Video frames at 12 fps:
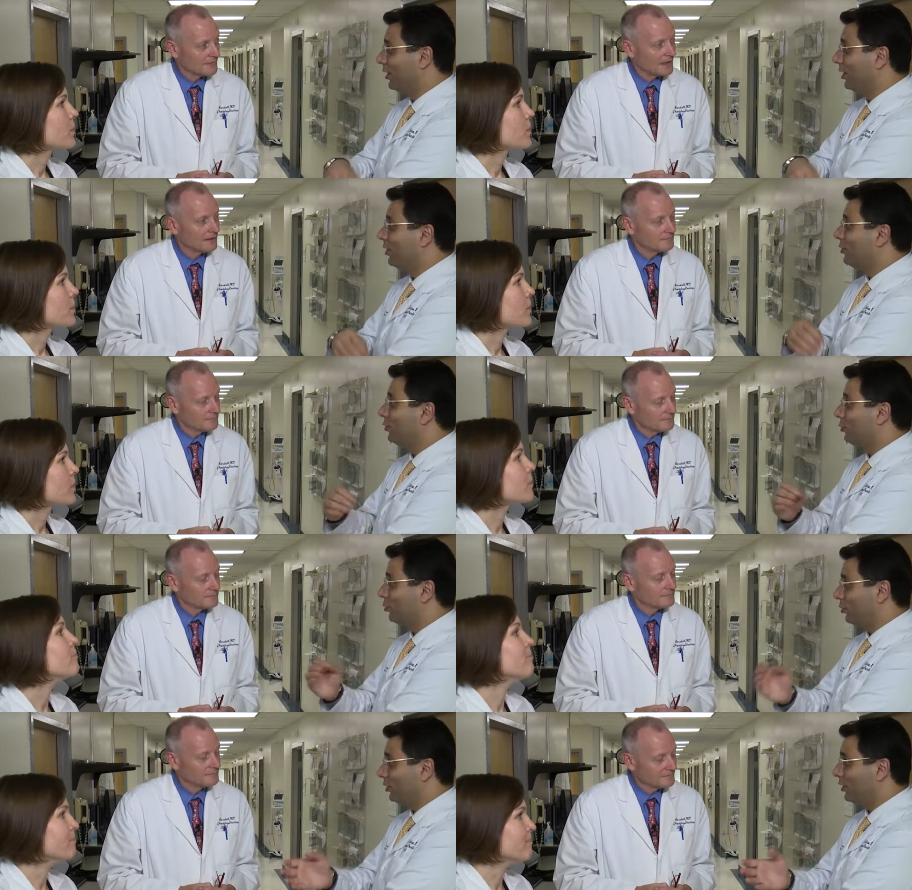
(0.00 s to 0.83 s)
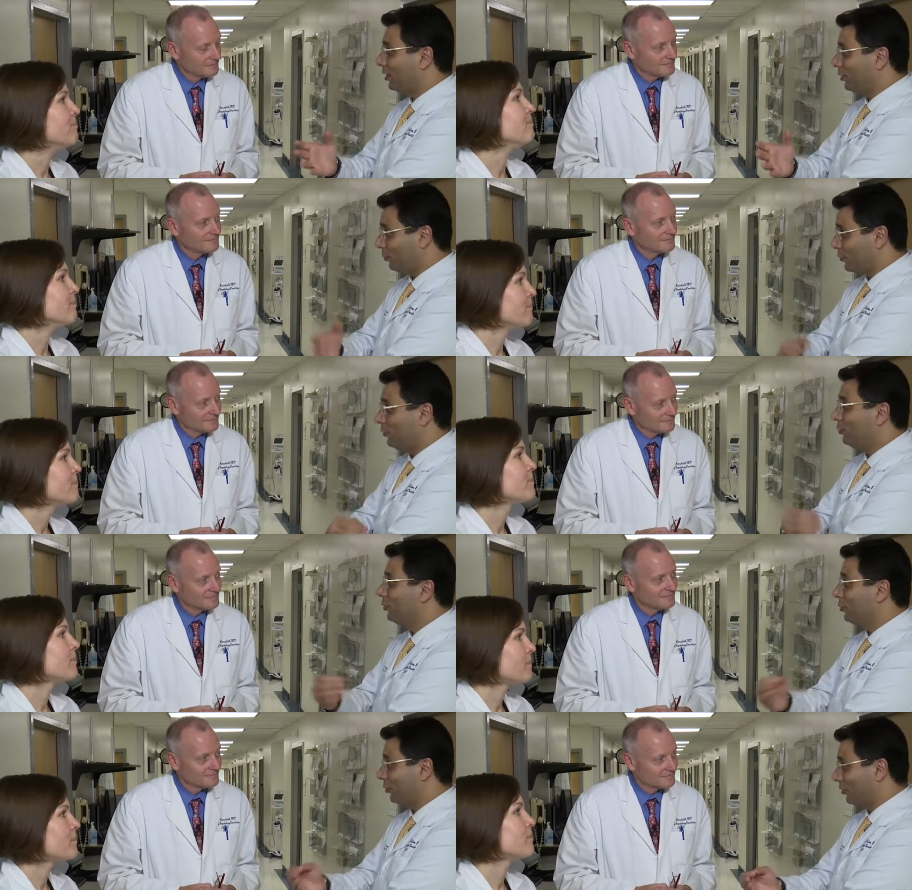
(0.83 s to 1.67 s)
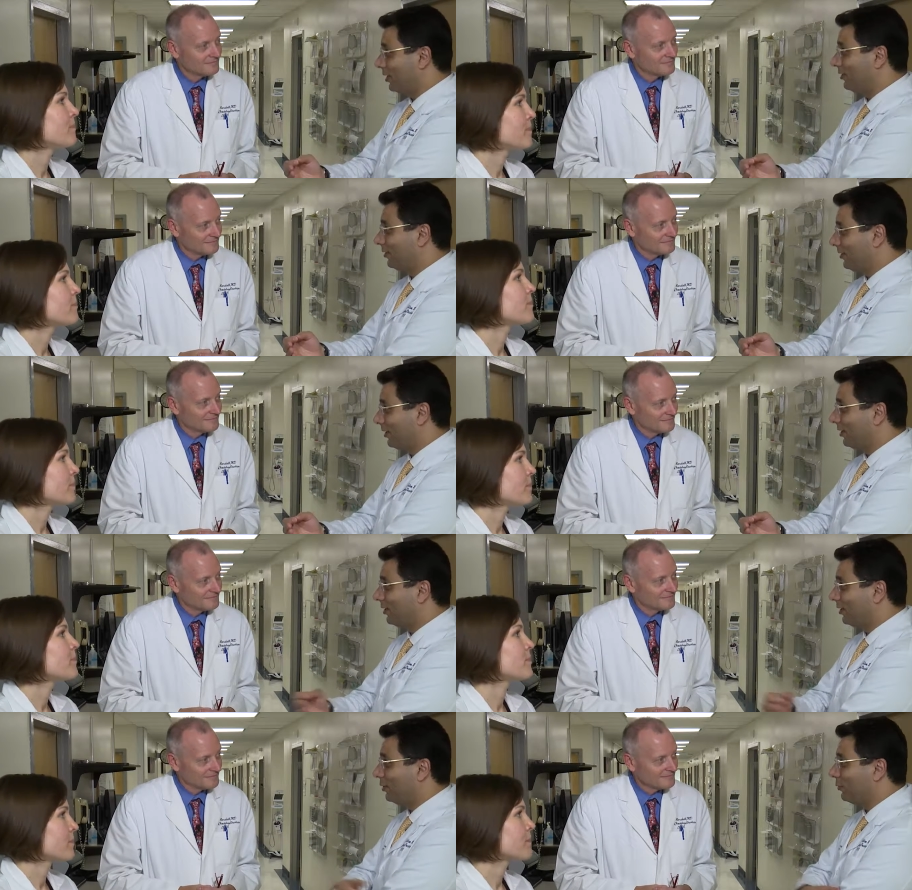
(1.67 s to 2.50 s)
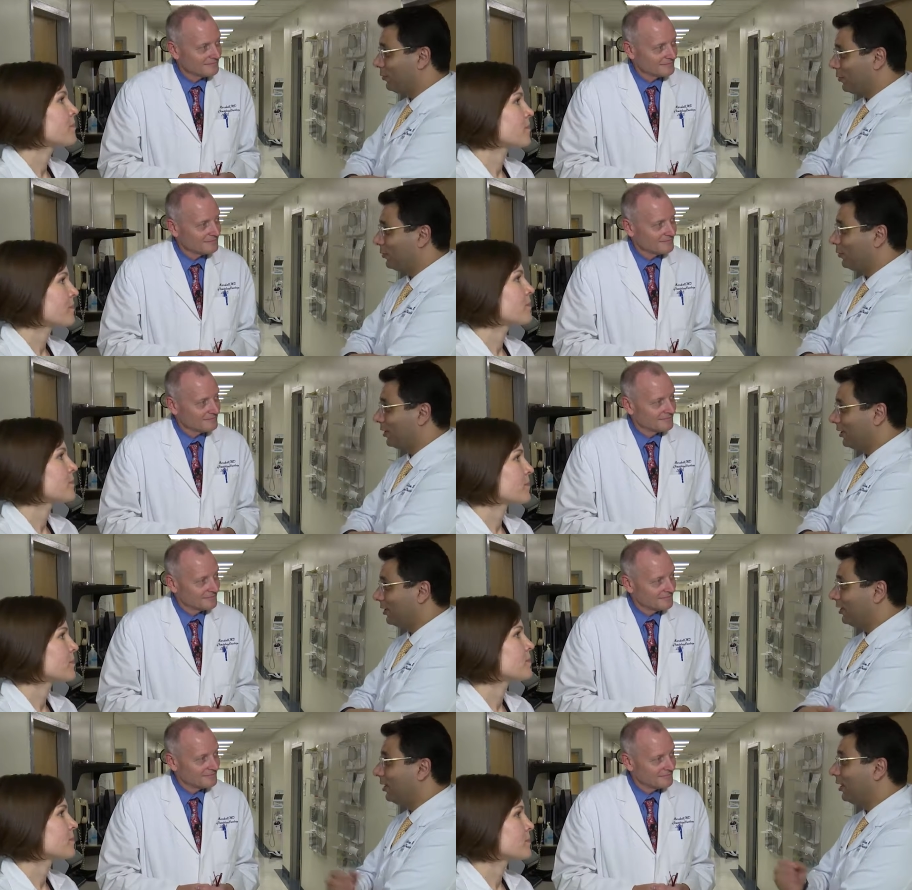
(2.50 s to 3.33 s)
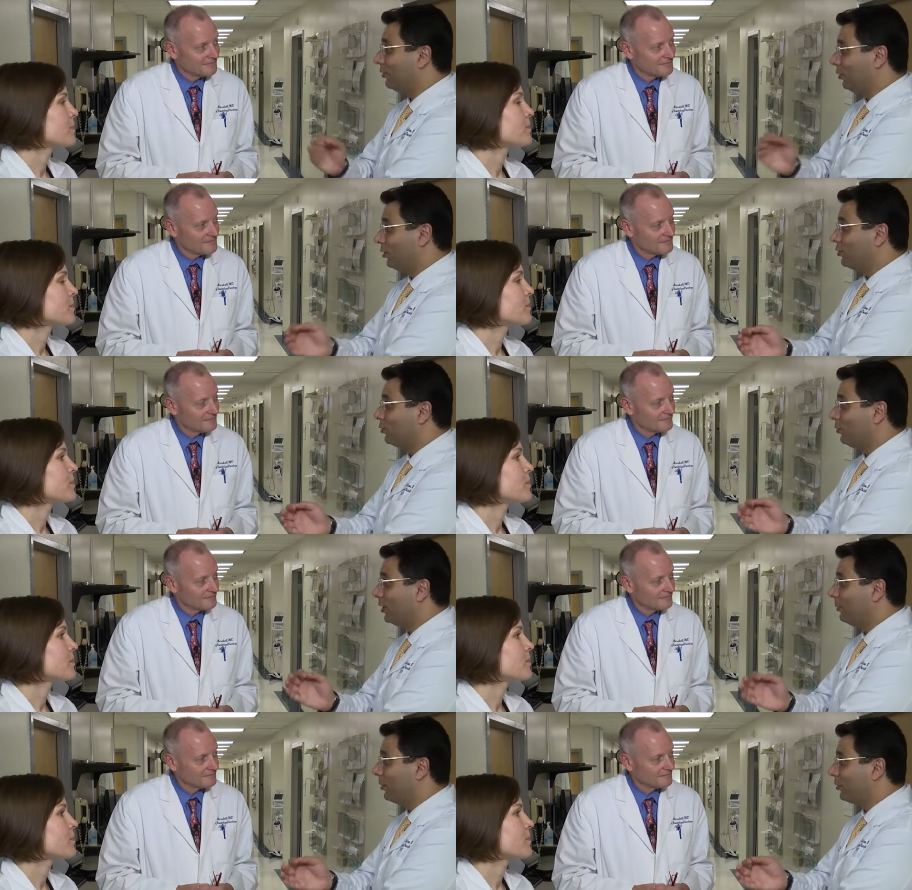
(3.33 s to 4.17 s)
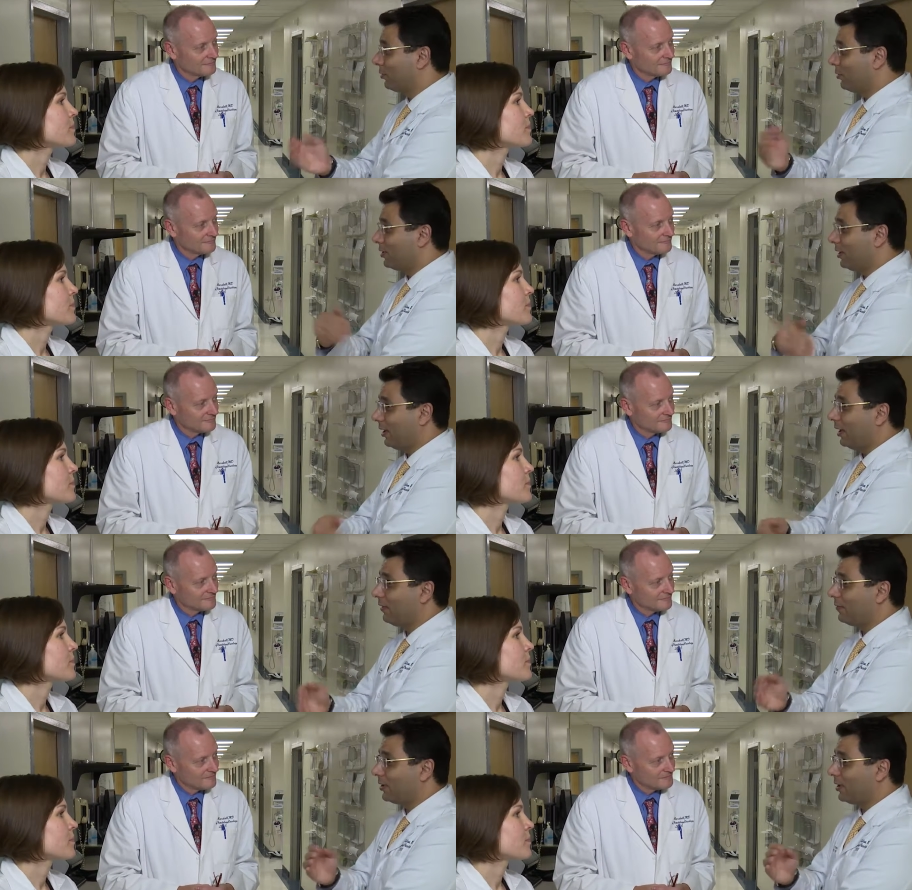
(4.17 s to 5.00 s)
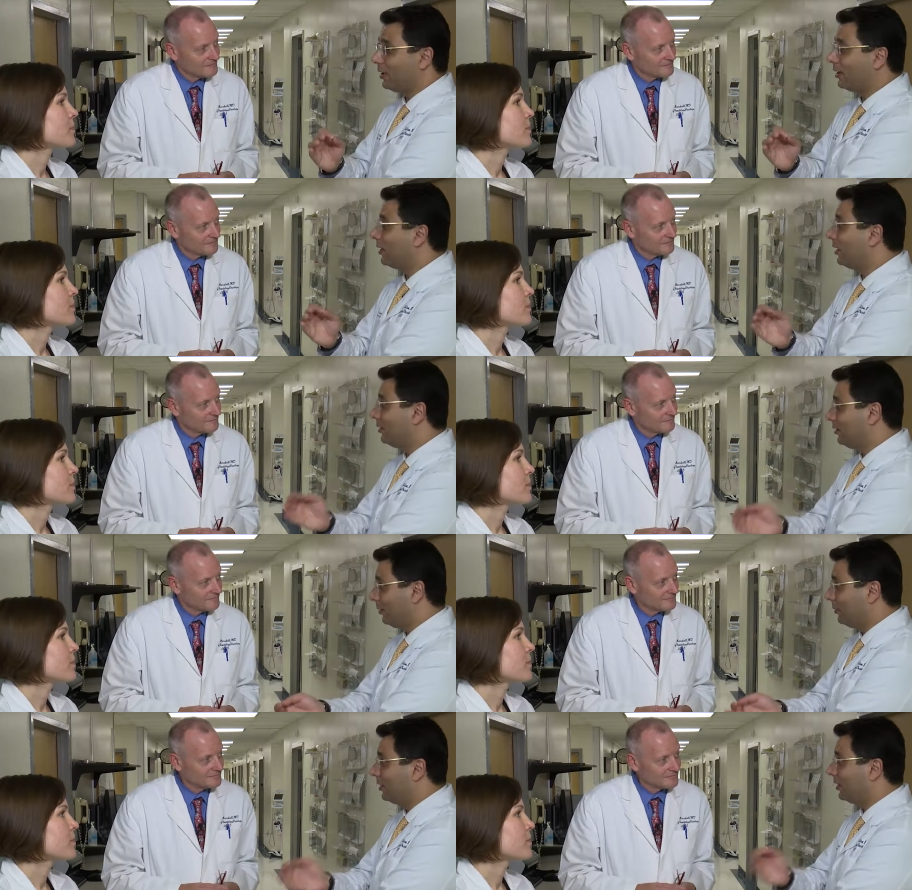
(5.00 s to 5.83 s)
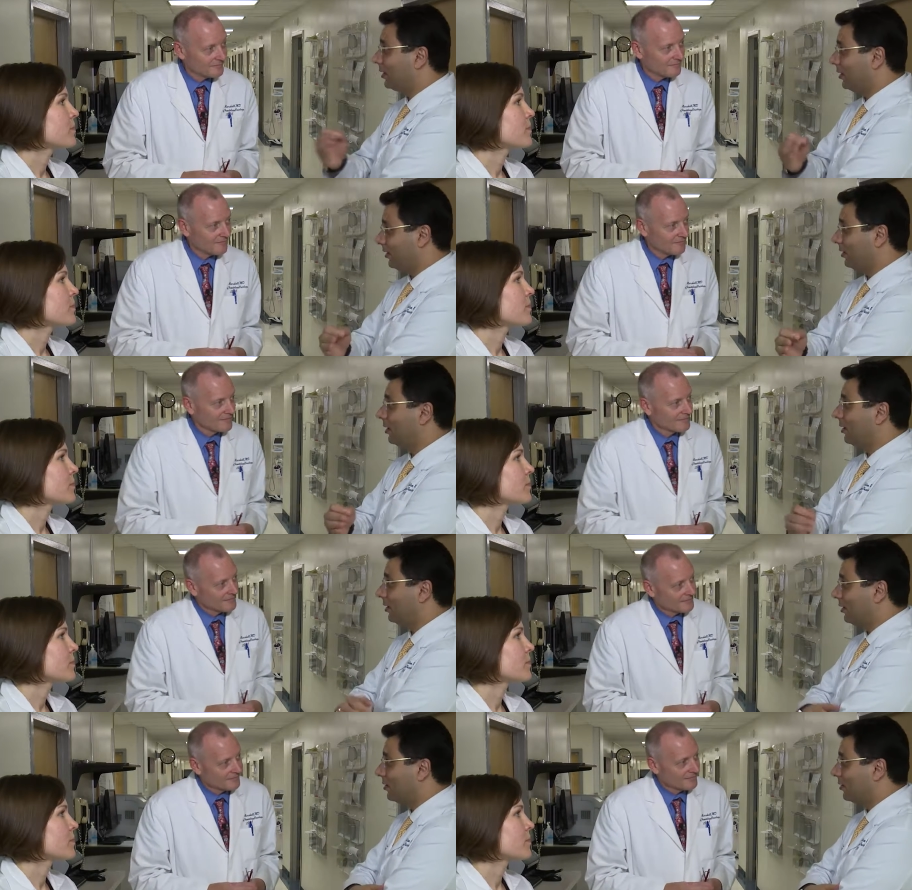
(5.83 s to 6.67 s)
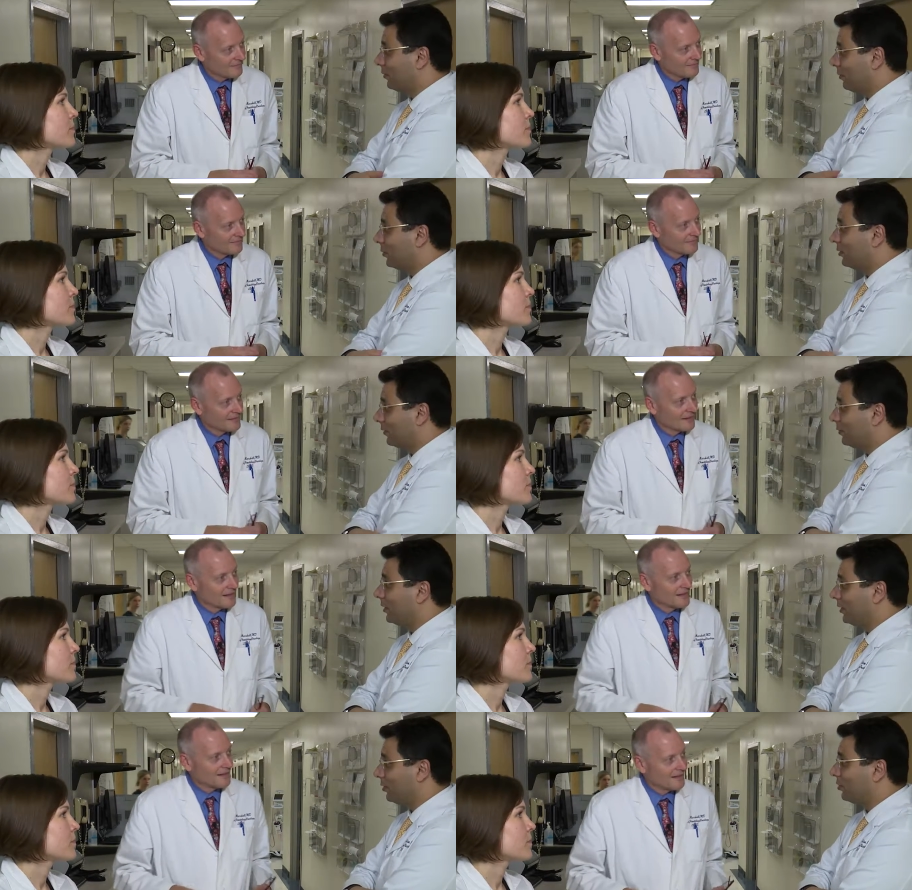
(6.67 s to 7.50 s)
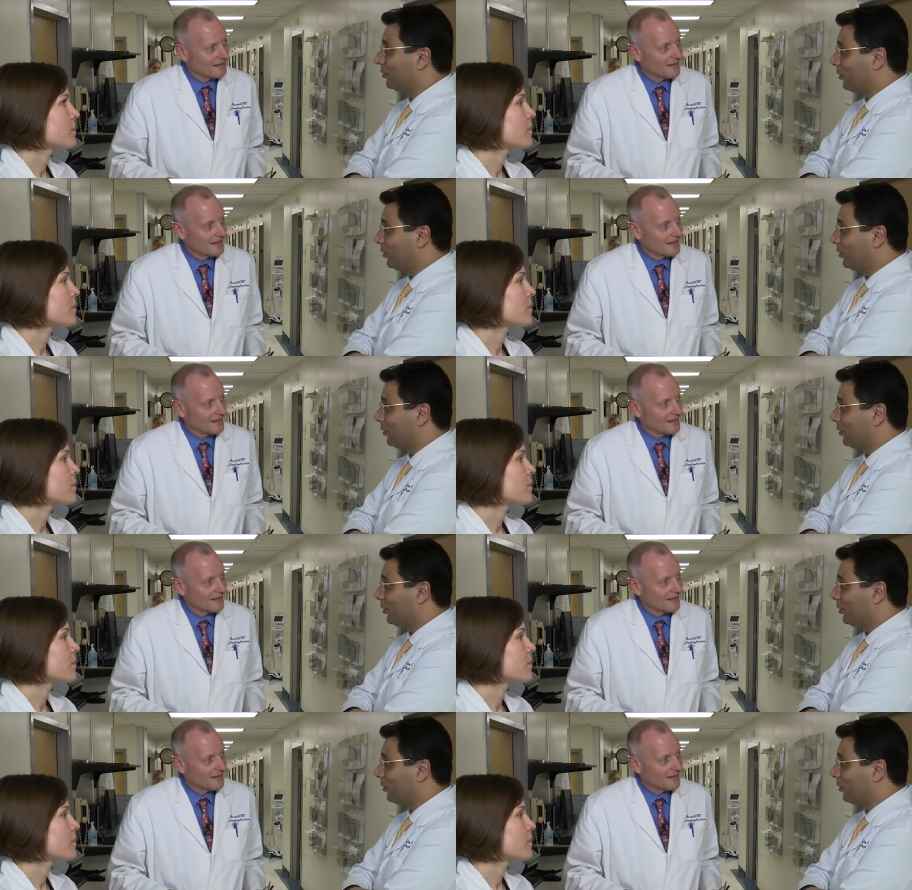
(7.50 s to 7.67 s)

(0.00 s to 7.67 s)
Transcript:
Speaker 1: Yeah. So should they take it with food or should not uh, take it with food? And and also want to make sure they have the antiemetic and, and supportive medication.